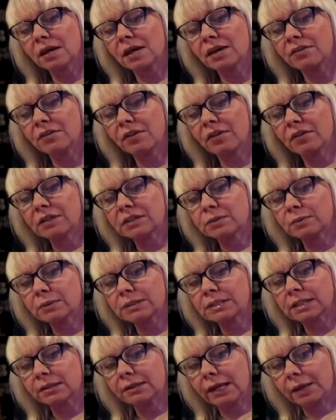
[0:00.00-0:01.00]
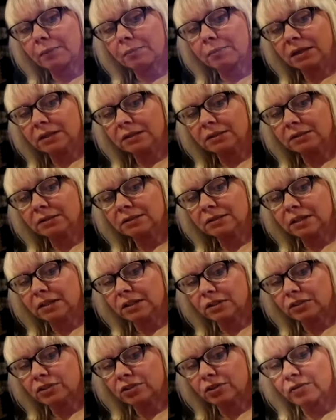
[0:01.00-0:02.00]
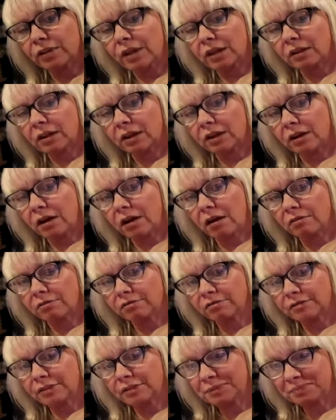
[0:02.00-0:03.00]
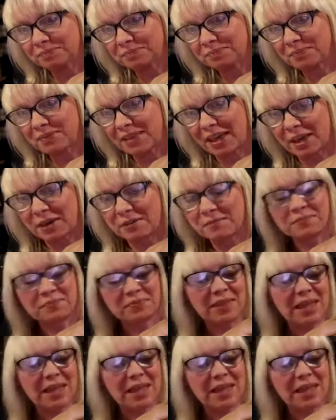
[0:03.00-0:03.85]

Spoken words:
And then this was the light button that'll turn that light off. Okay.